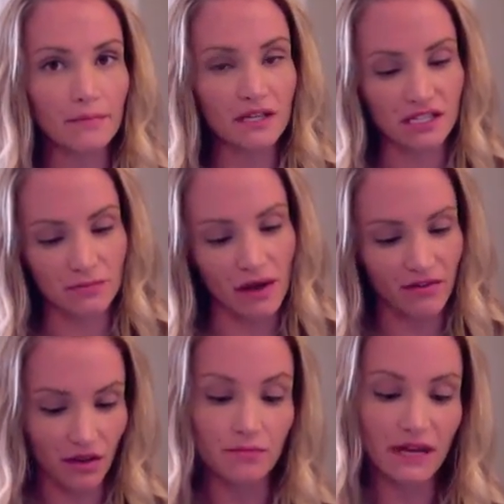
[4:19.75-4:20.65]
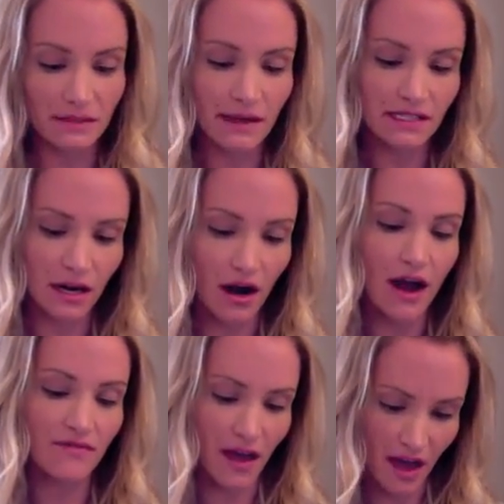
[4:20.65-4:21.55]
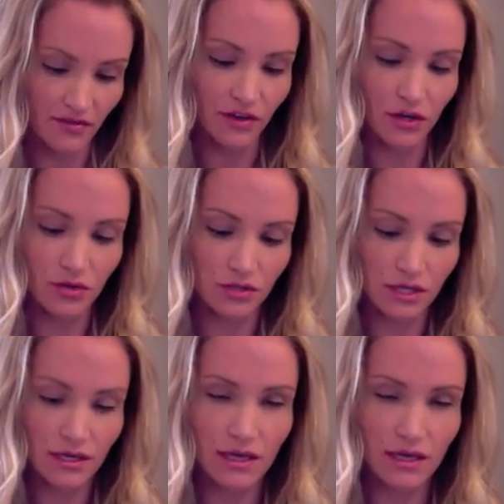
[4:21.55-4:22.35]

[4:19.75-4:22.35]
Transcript: This is by far the best mascara I've ever used.